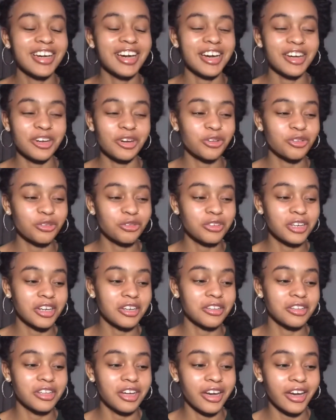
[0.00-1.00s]
I go through that
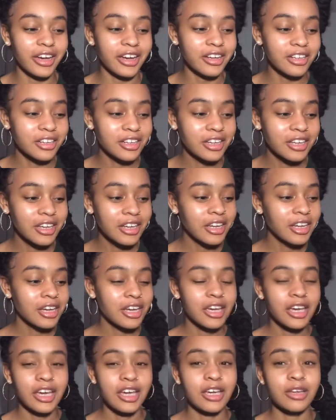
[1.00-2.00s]
a lot,
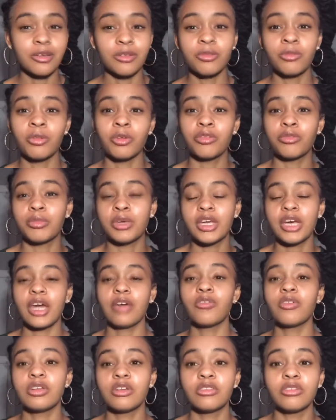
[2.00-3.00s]
and with me
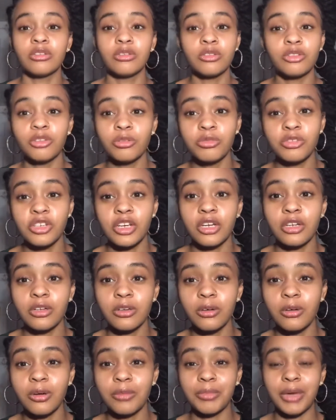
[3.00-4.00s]
having this YouTube
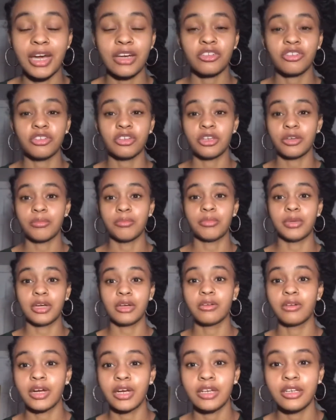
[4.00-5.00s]
channel, I'm actually getting
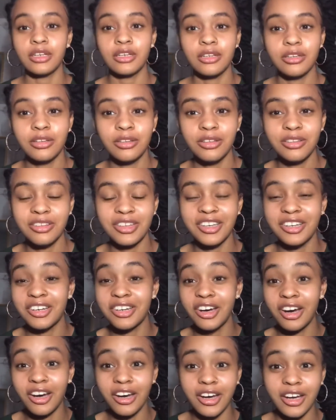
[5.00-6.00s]
better at it, thank
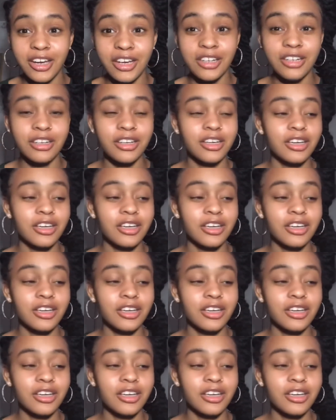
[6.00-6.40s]
God.